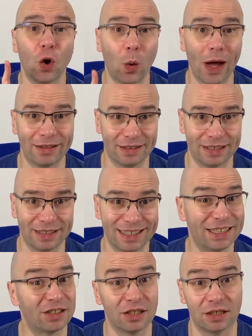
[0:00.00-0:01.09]
Oasis.
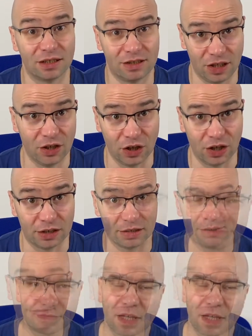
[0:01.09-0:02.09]
It's a standard.